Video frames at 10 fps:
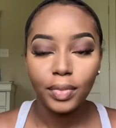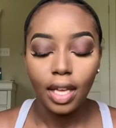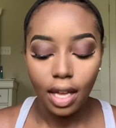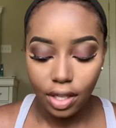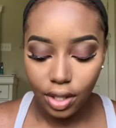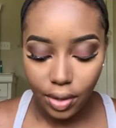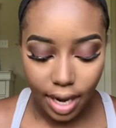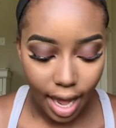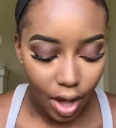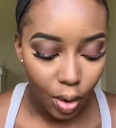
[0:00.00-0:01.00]
so
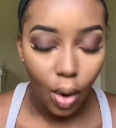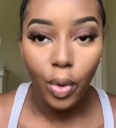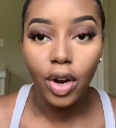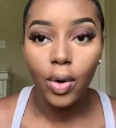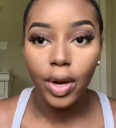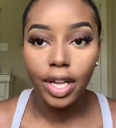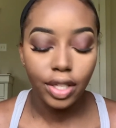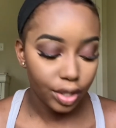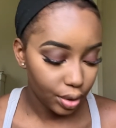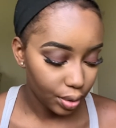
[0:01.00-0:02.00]
now we're going
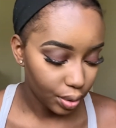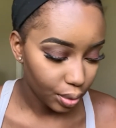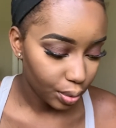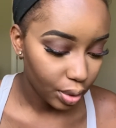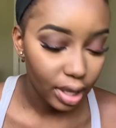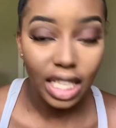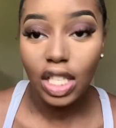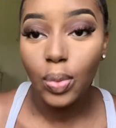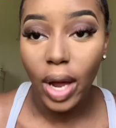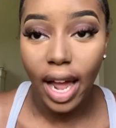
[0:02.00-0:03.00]
to, this is
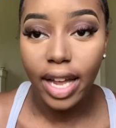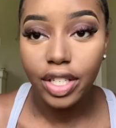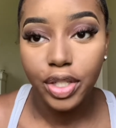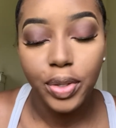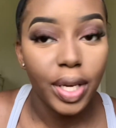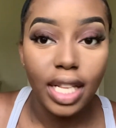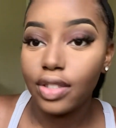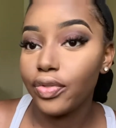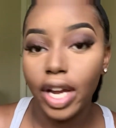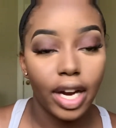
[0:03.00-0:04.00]
what I do. It's
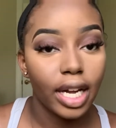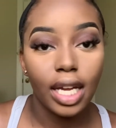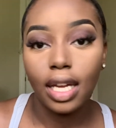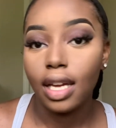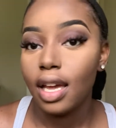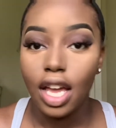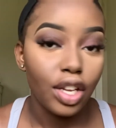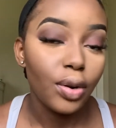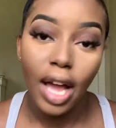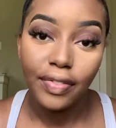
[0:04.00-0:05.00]
very, you
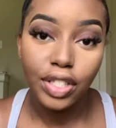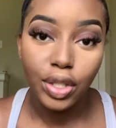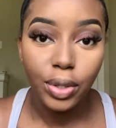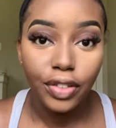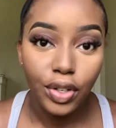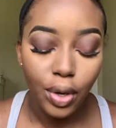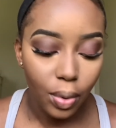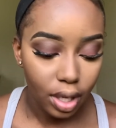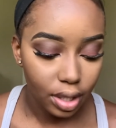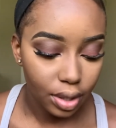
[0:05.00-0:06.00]
don't have to do it if you don't
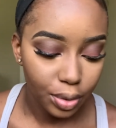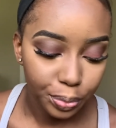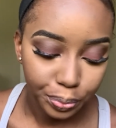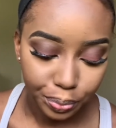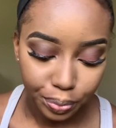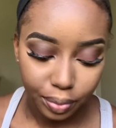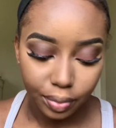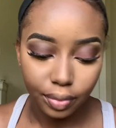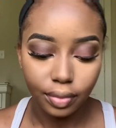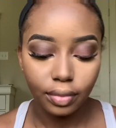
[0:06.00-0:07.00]
want to,
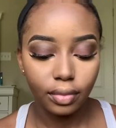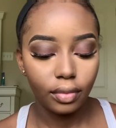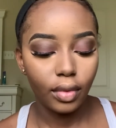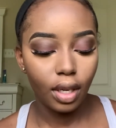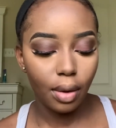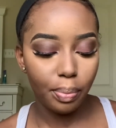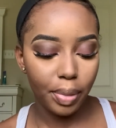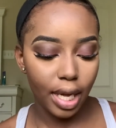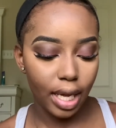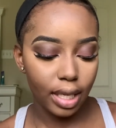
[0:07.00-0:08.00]

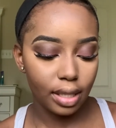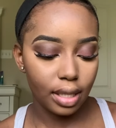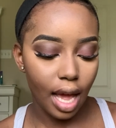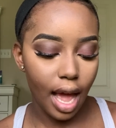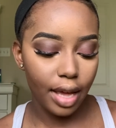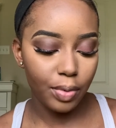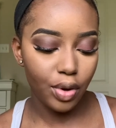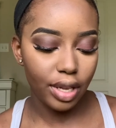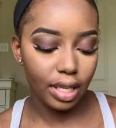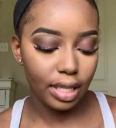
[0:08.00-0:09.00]
but I'm
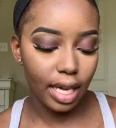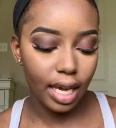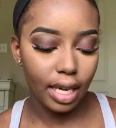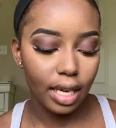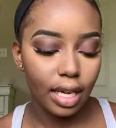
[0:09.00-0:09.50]
going to take